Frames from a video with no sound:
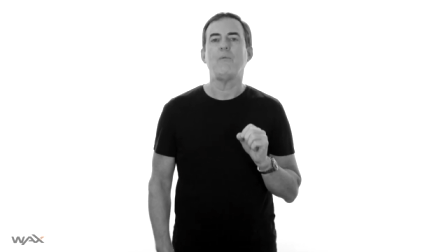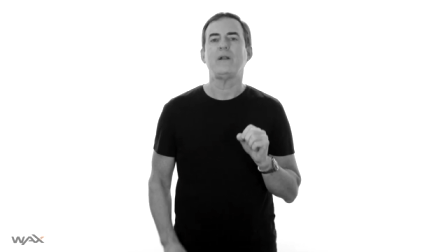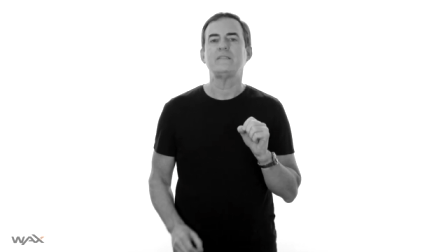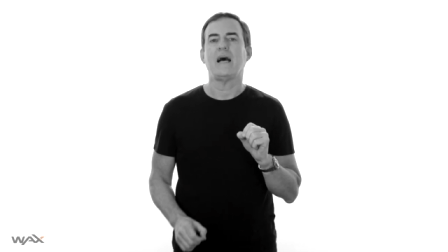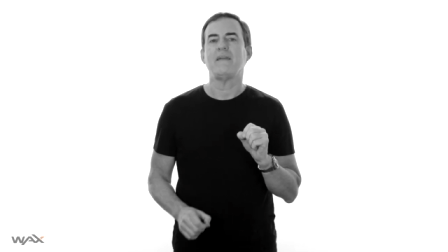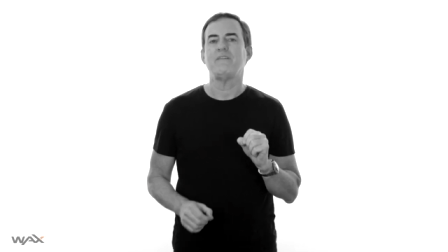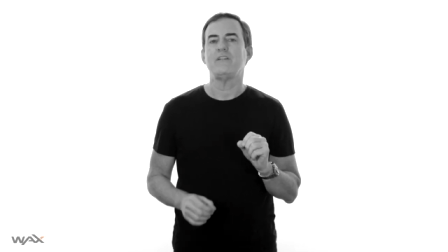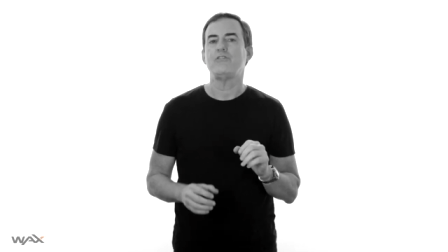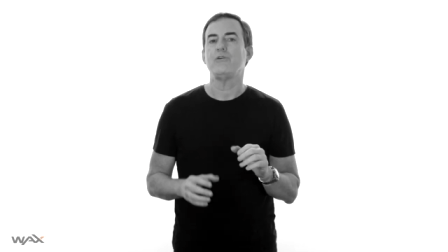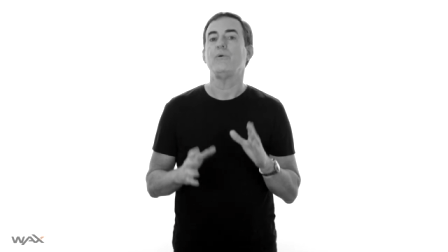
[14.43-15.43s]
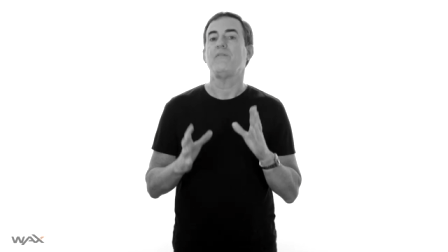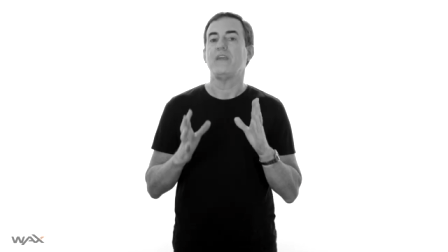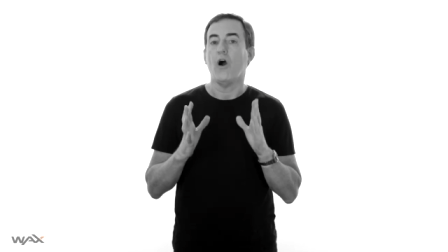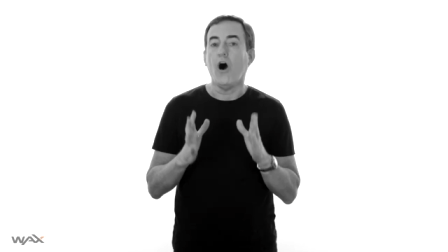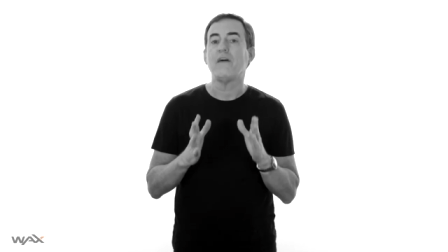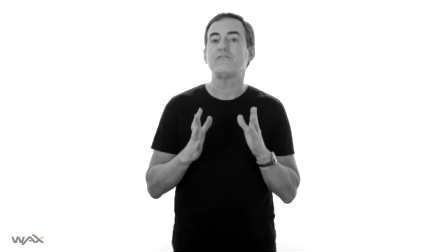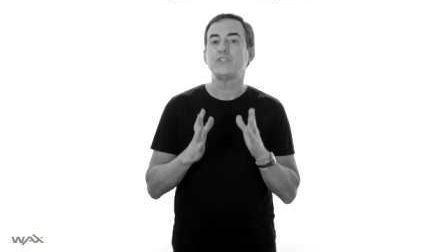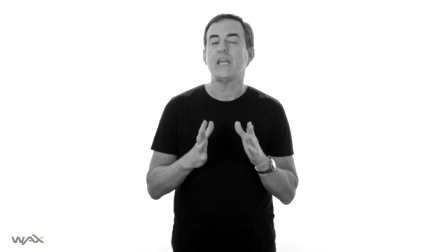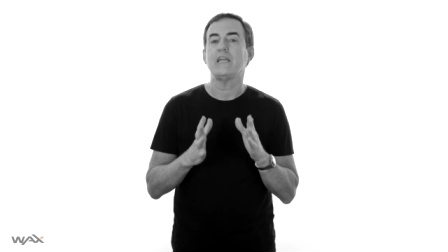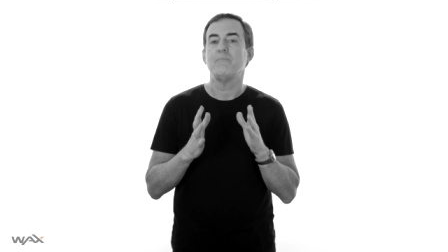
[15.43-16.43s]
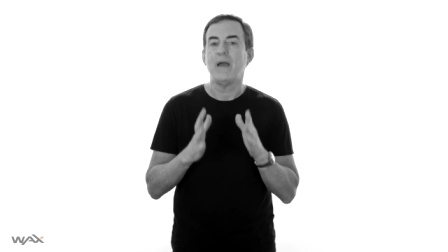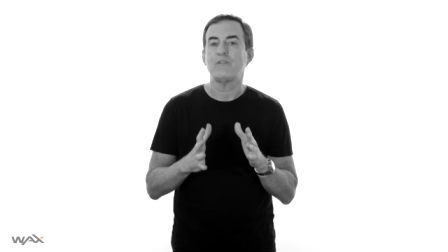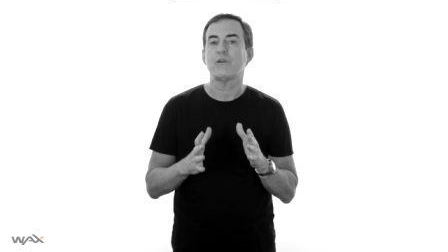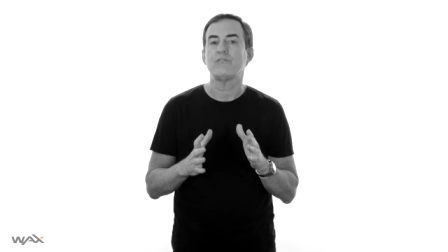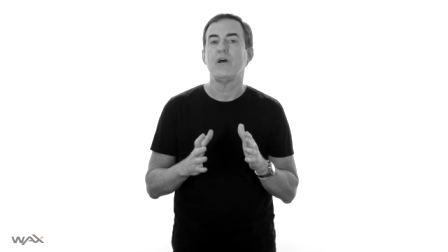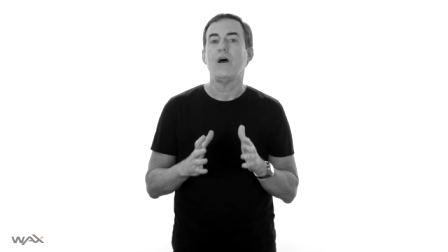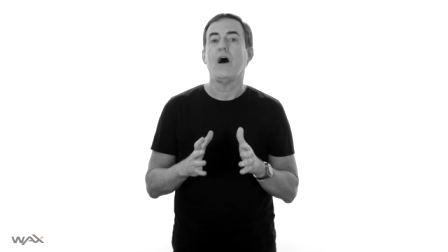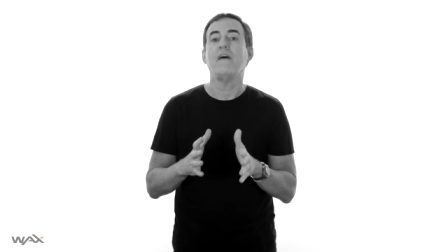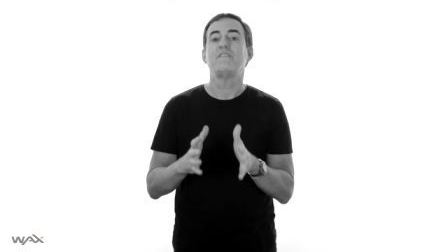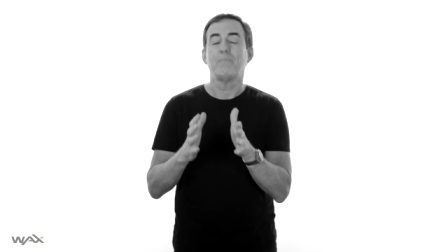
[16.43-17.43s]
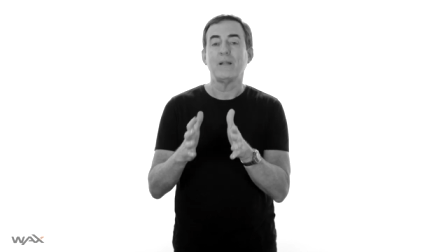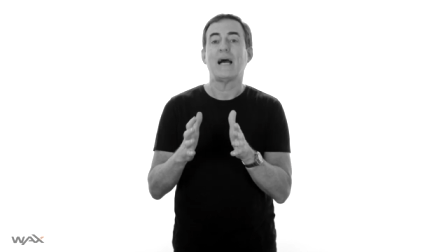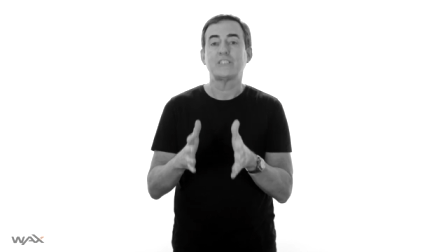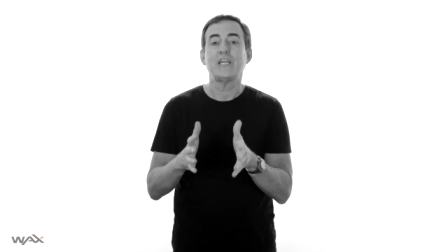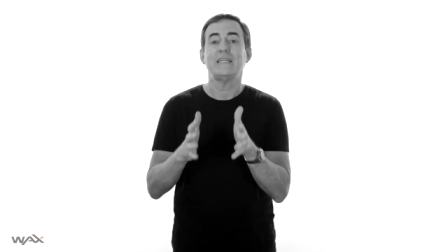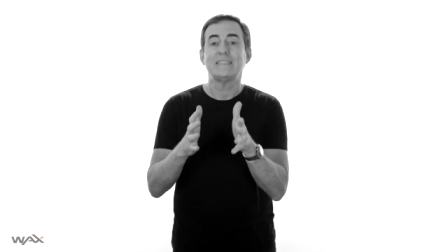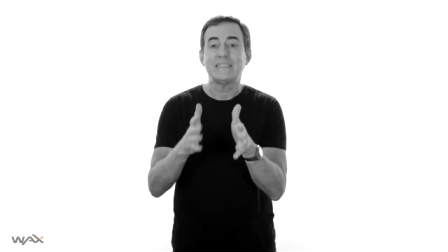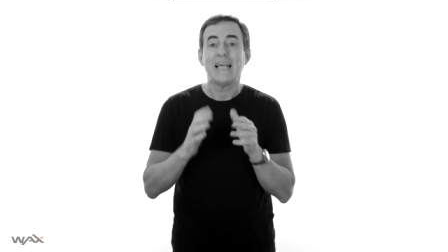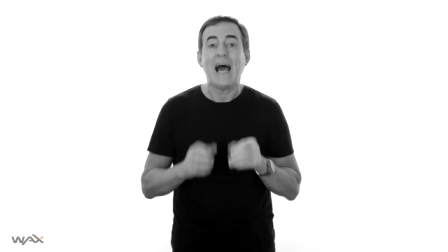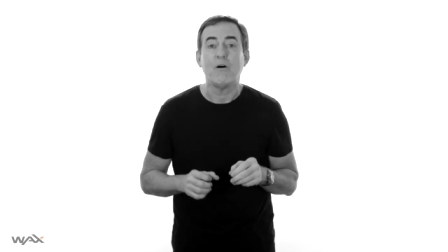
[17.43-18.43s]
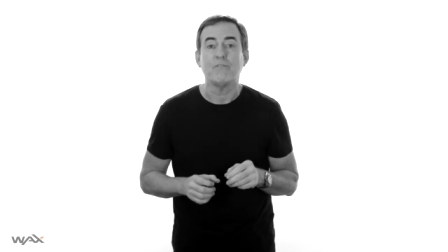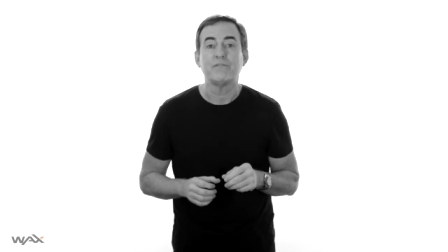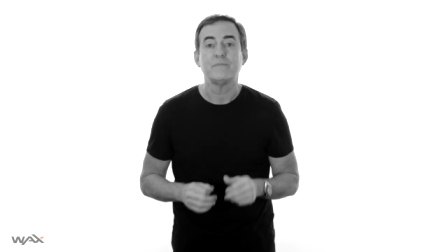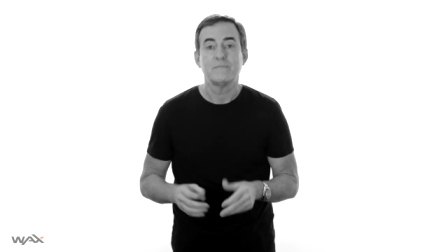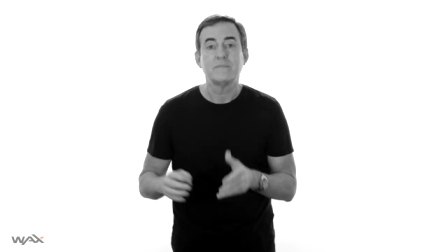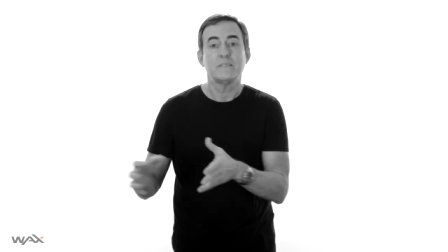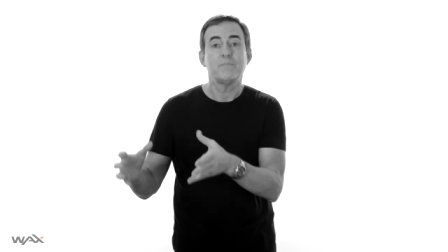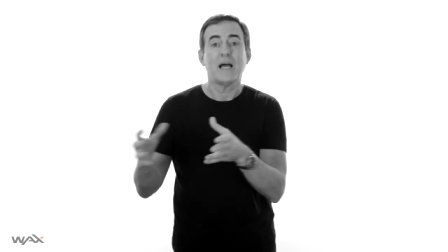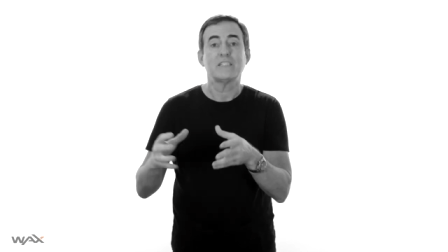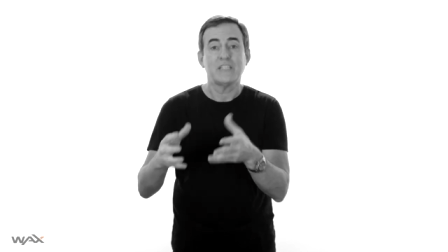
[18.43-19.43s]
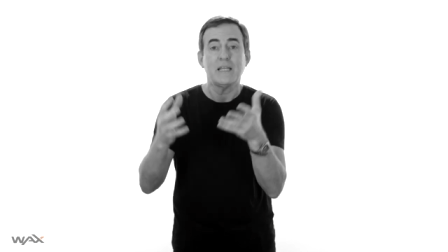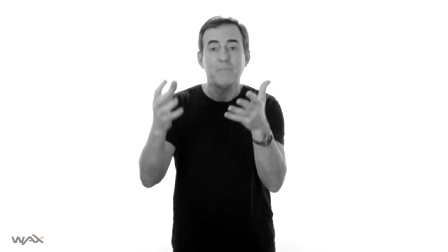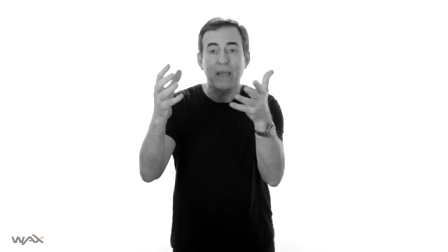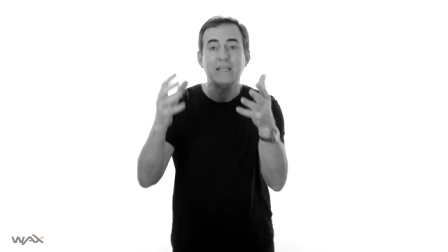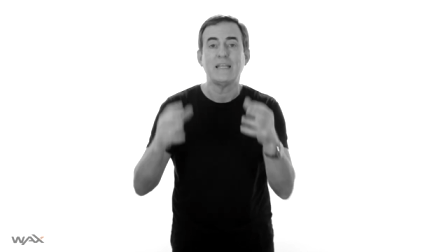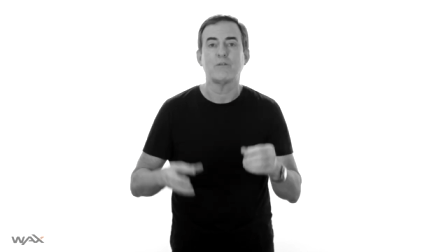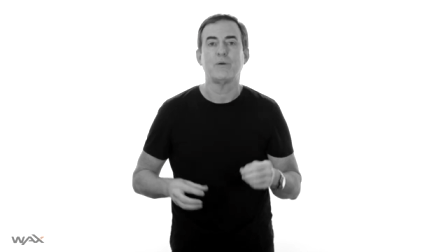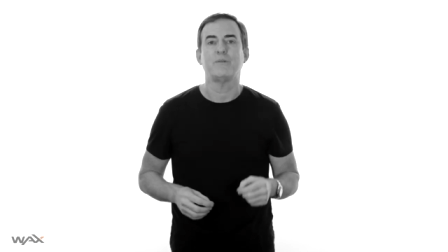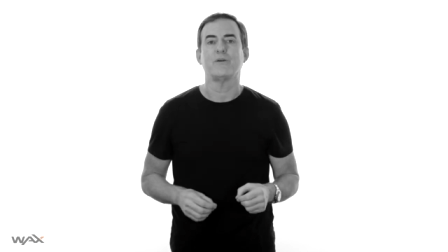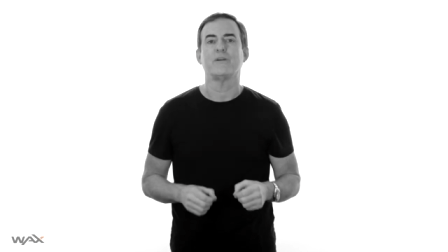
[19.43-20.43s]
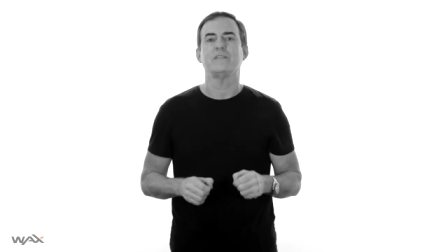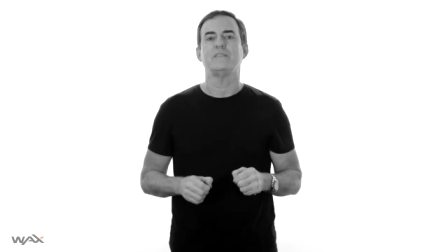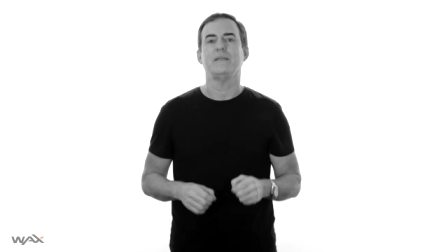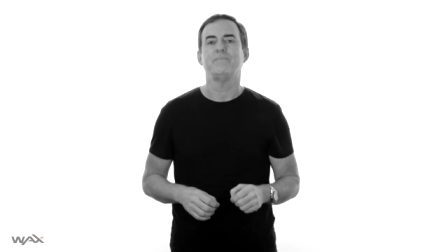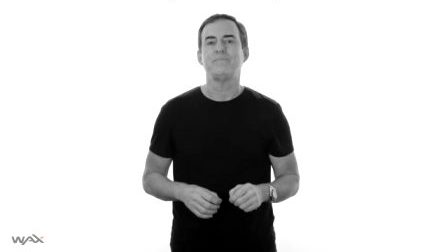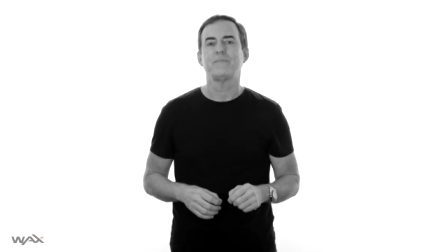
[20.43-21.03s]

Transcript: want to dive into the off-chain metrics of the blockchain itself, the blockchain that made that cryptocurrency.